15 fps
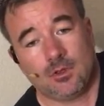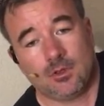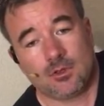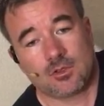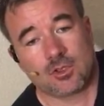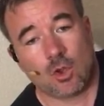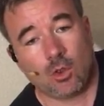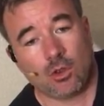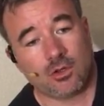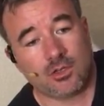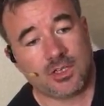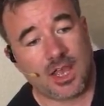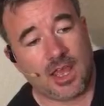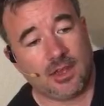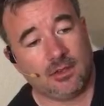Solar
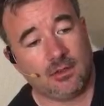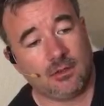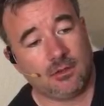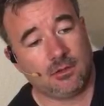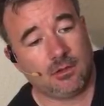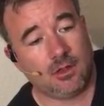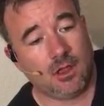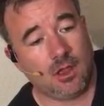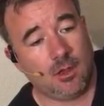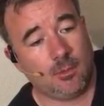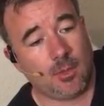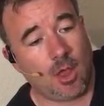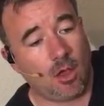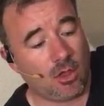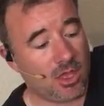10.
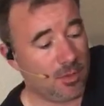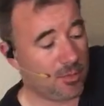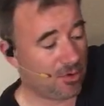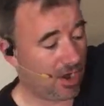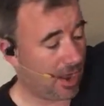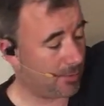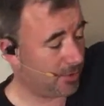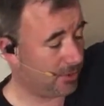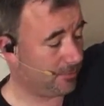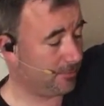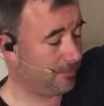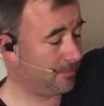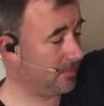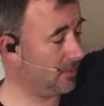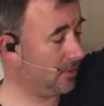I'll keep grabbing them.
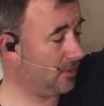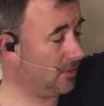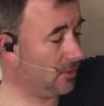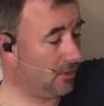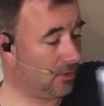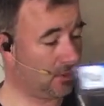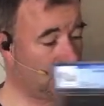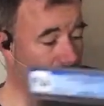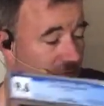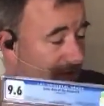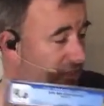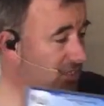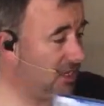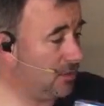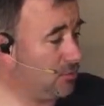If I
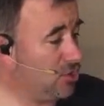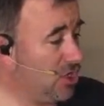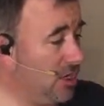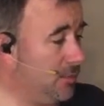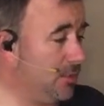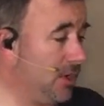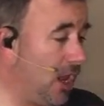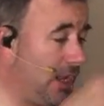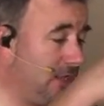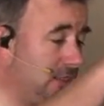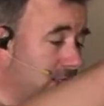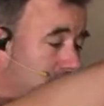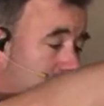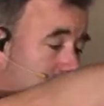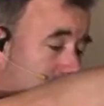see them cheap,
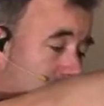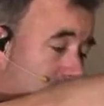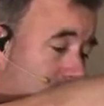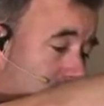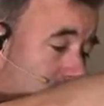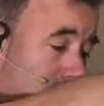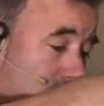9.6s.